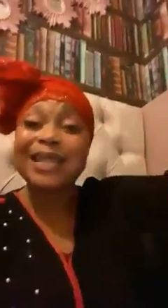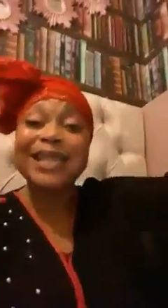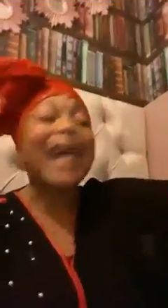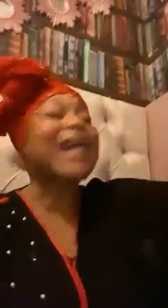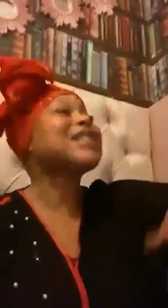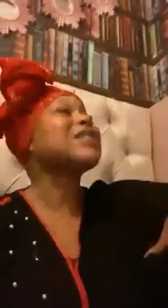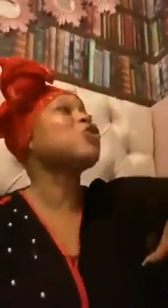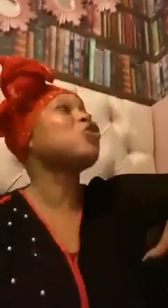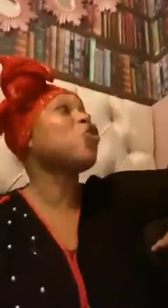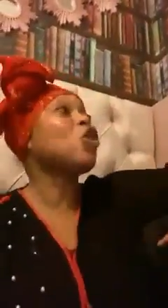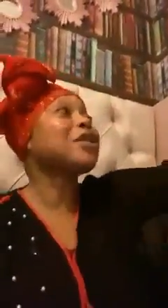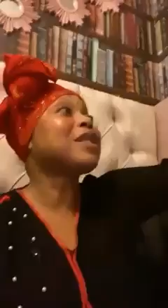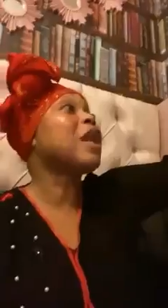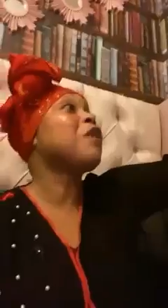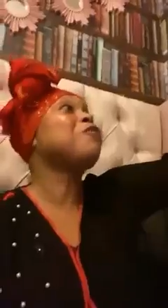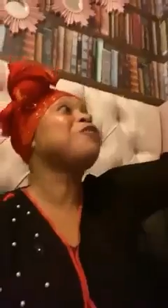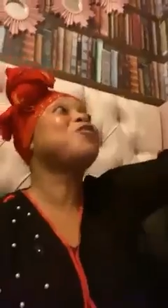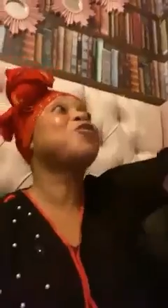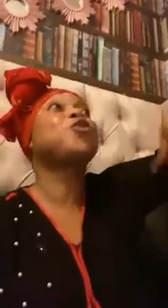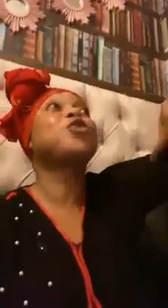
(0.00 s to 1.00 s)
That, you know,
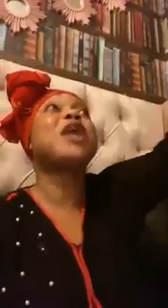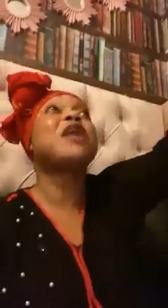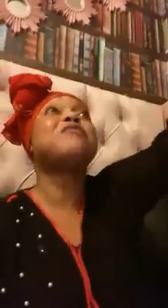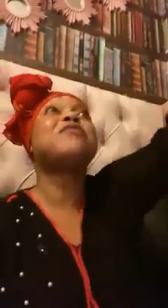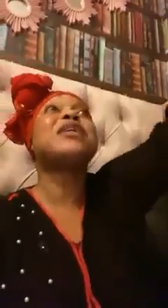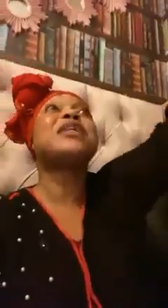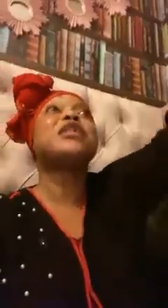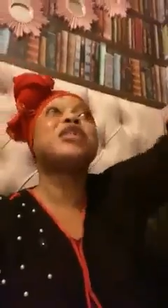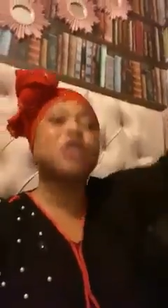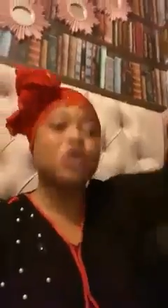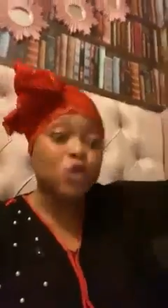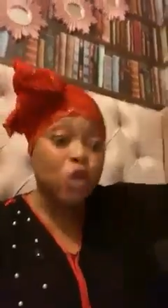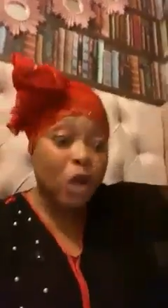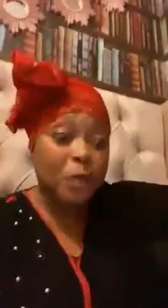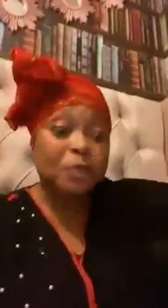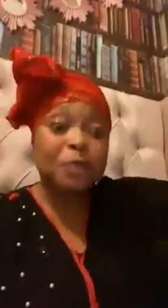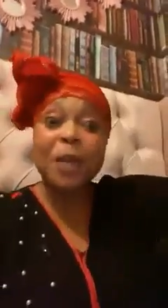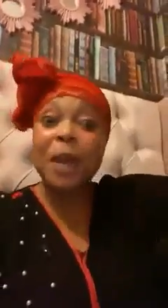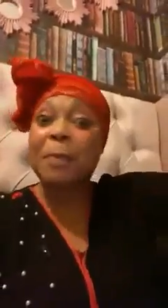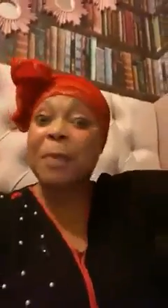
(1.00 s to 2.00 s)
they've been, you
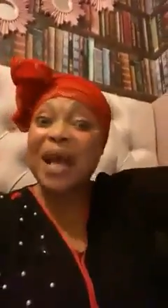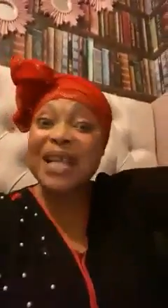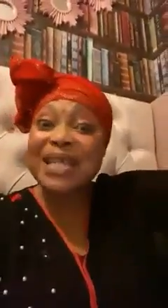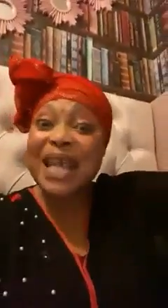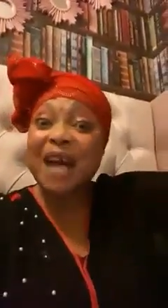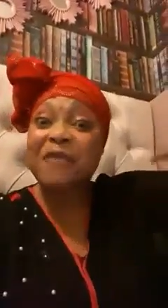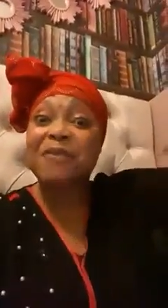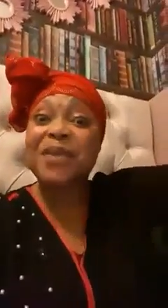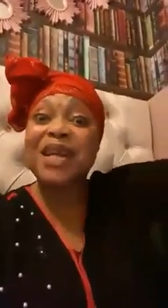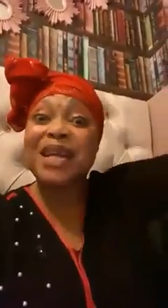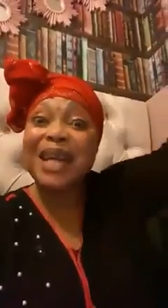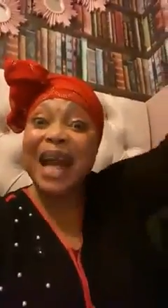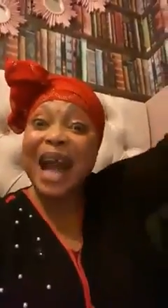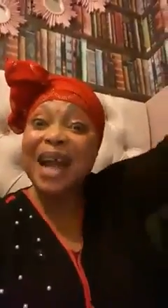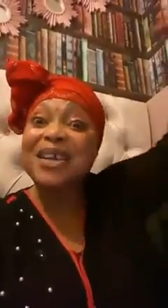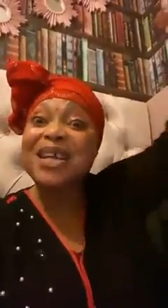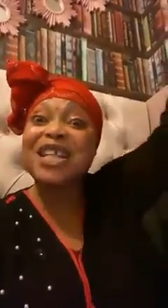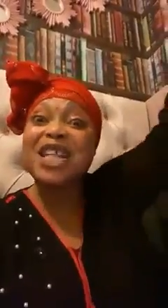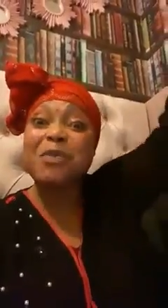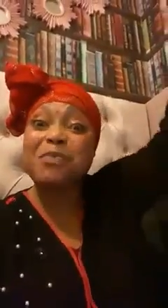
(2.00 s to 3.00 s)
know, papers have been
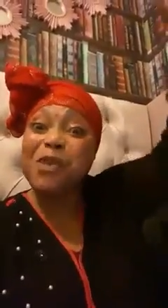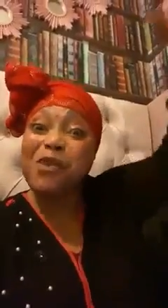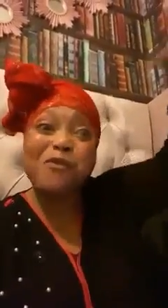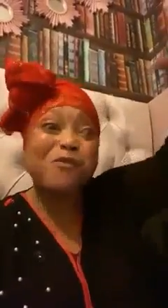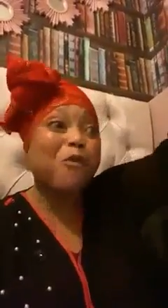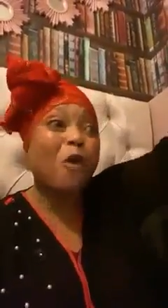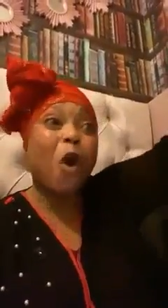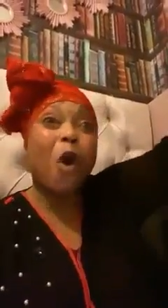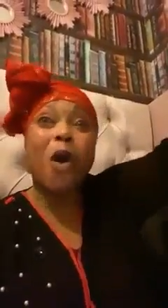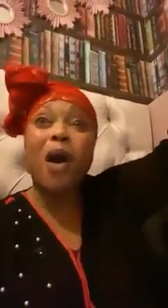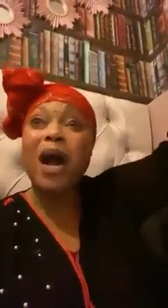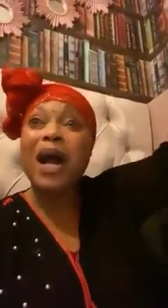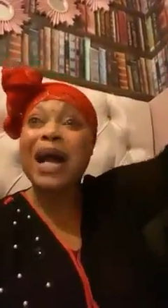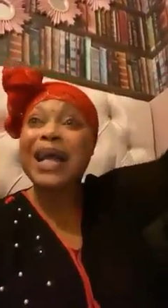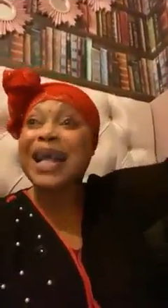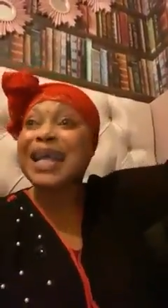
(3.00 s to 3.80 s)
carrying it before.